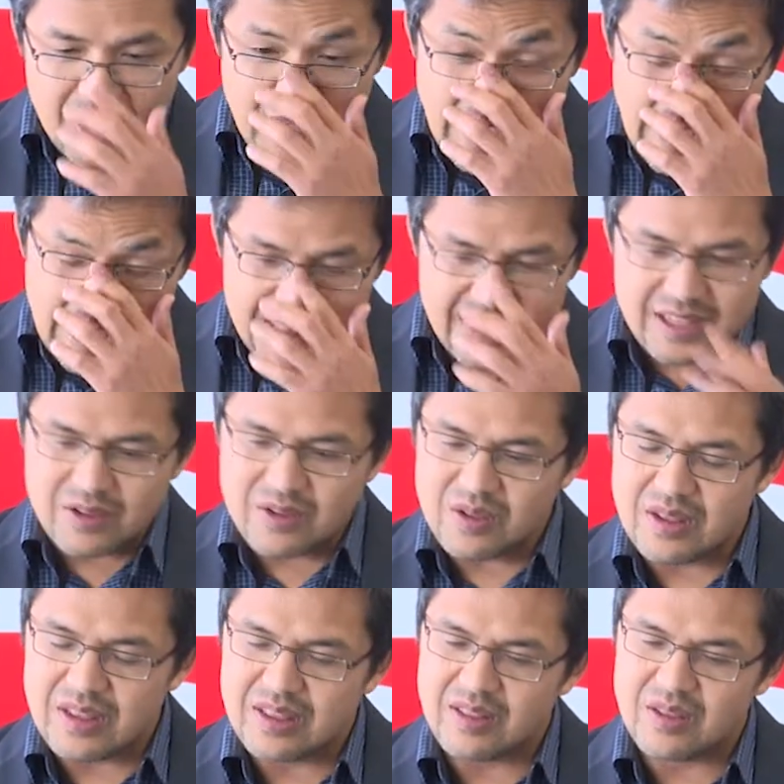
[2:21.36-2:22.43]
And
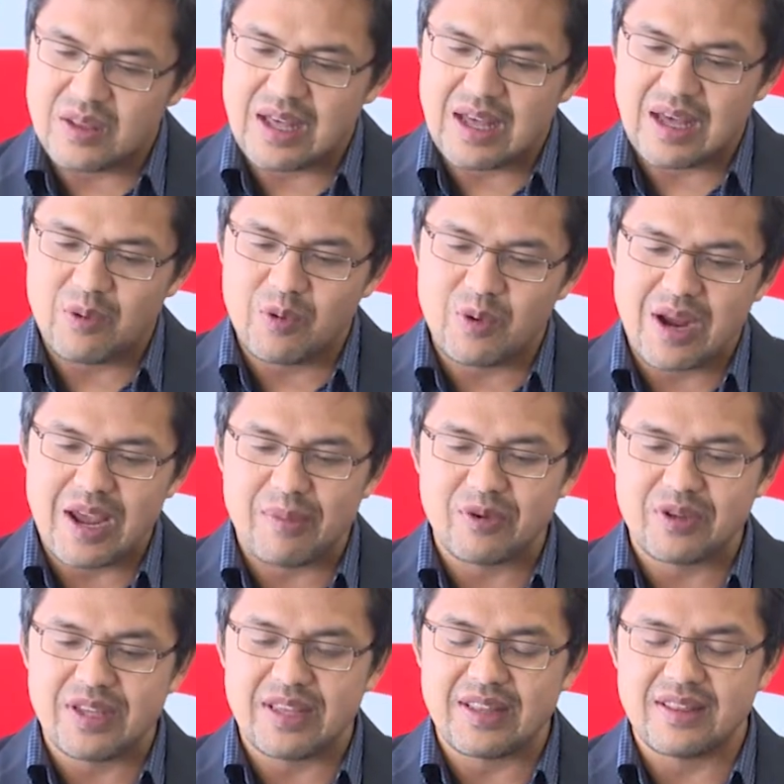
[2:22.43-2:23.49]
then we were able
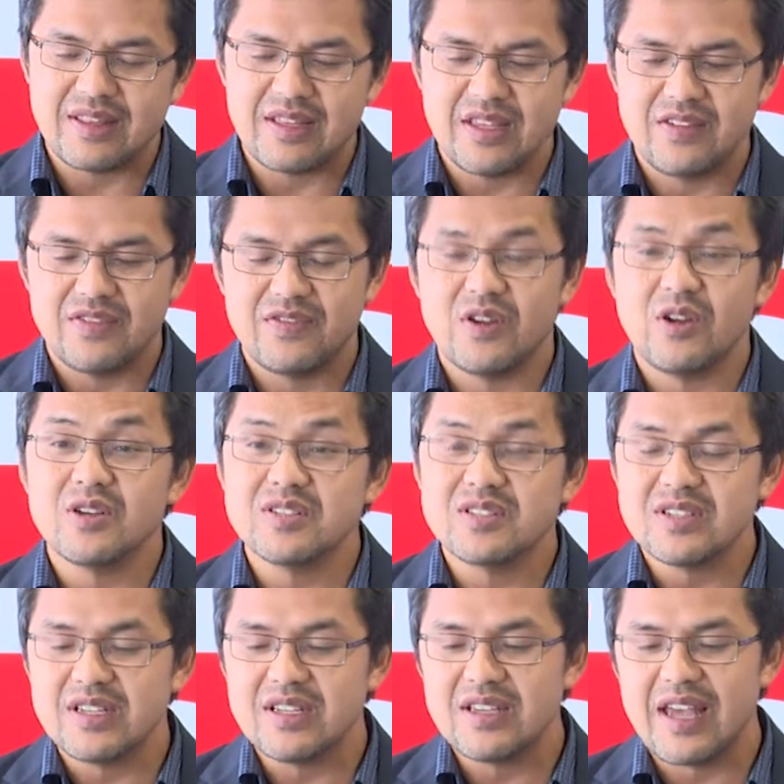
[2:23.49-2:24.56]
to get the
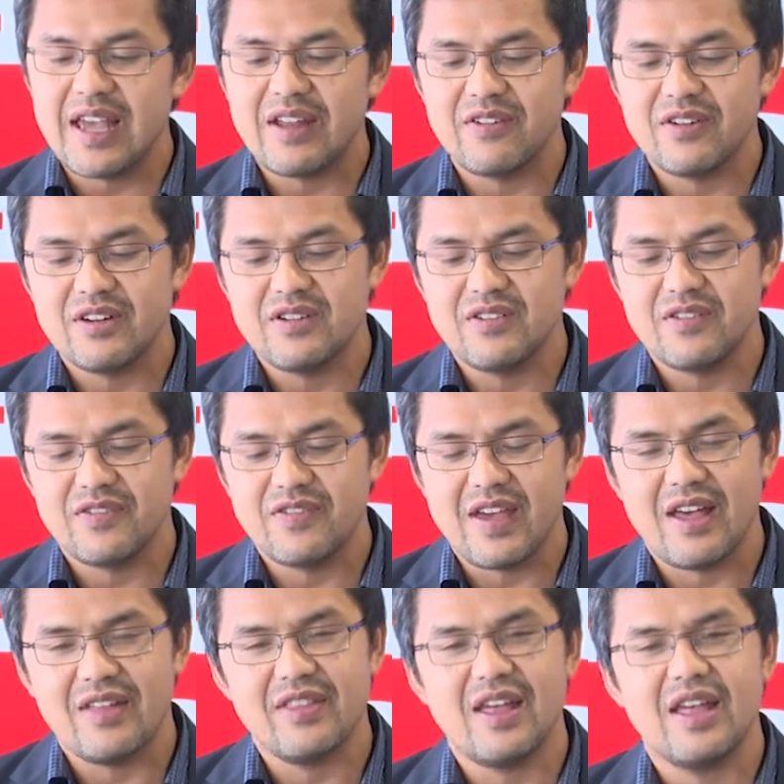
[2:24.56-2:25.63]
velocity and
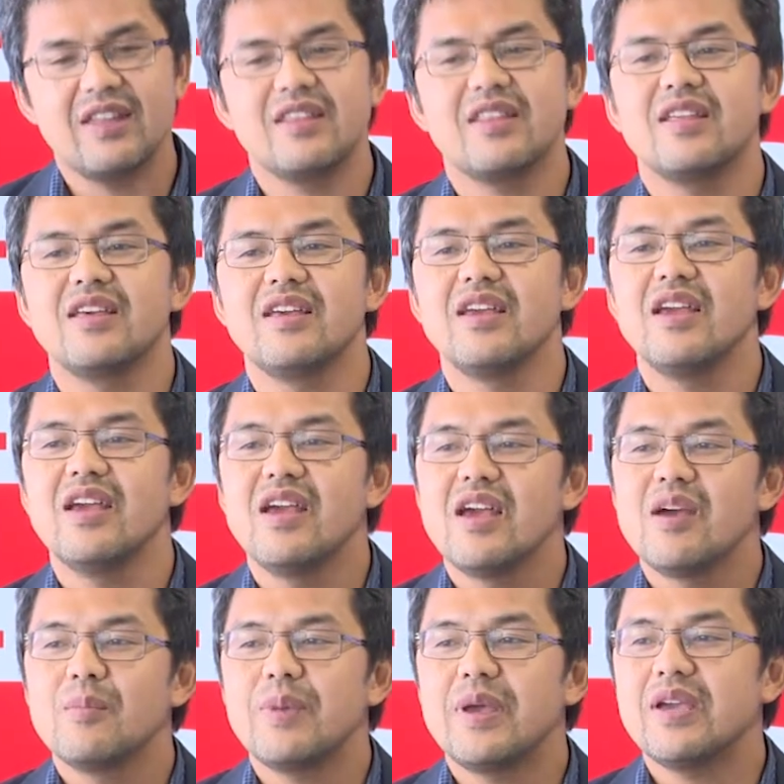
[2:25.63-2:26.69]
found that the
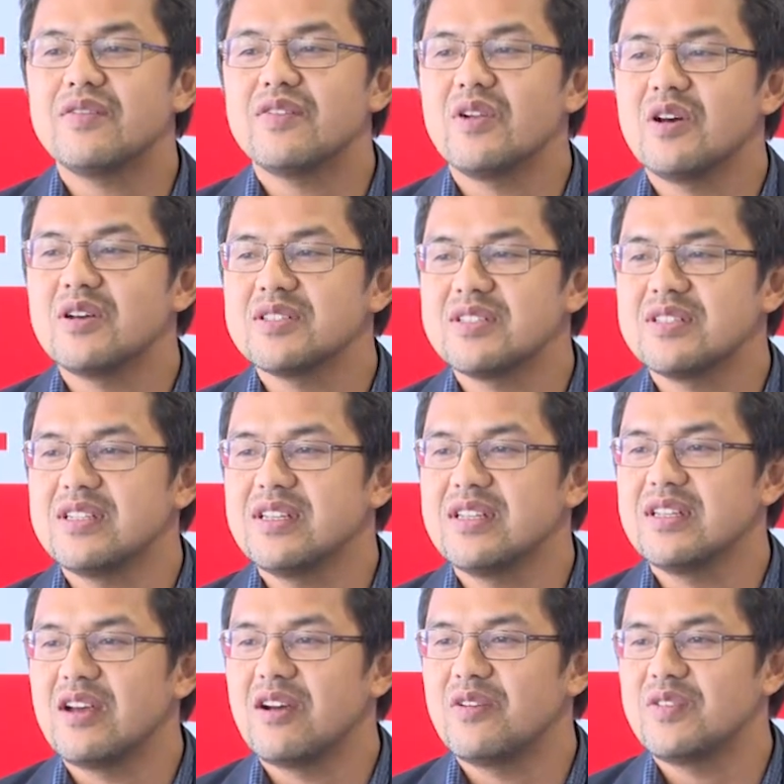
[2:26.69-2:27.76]
peak
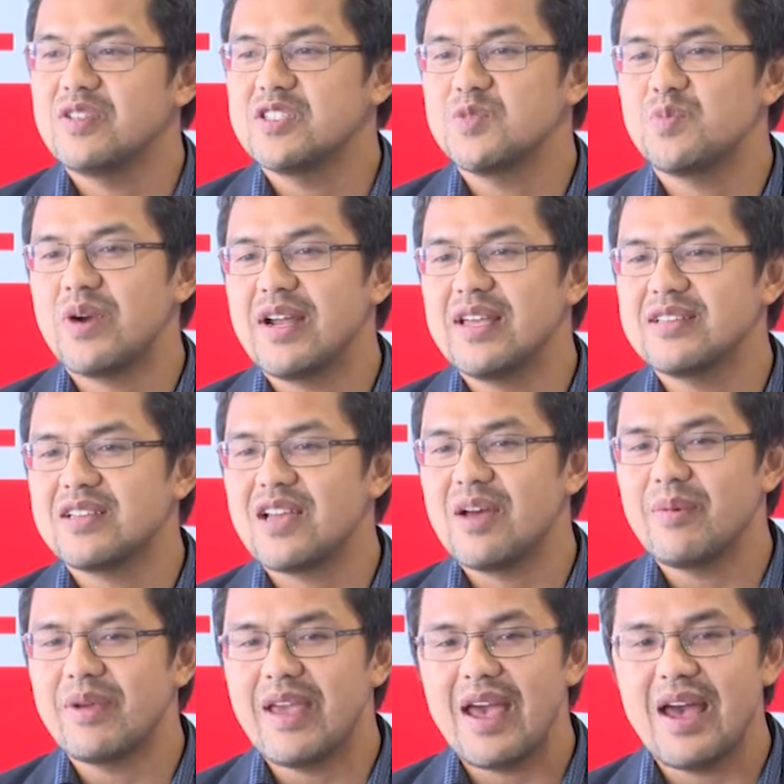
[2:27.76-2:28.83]
velocity of the sprays
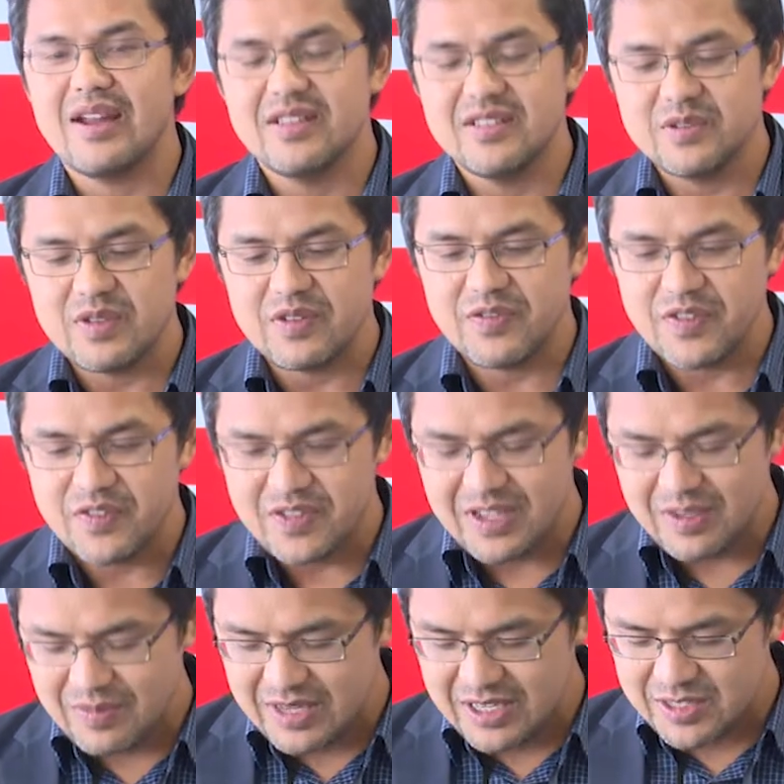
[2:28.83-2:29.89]
coming out is
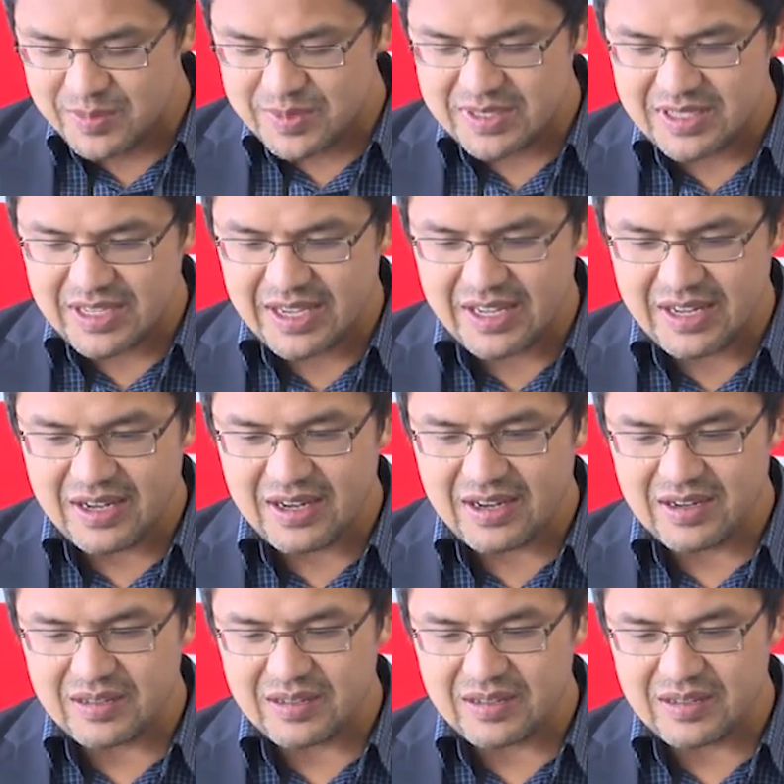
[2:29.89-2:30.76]
15 meters per second.